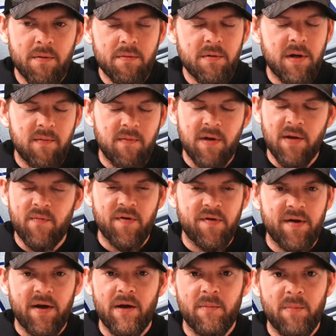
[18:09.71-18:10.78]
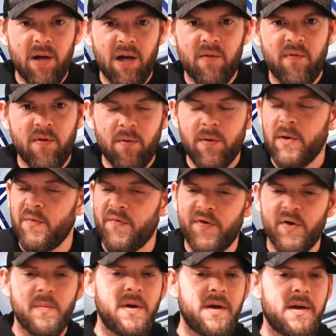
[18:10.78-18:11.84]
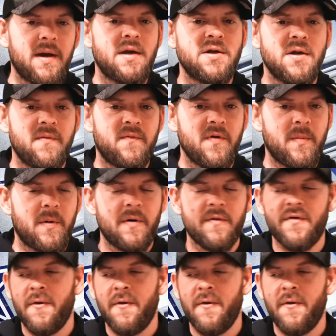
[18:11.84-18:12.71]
Even if it's out of the backfield, he'll still be catching footballs.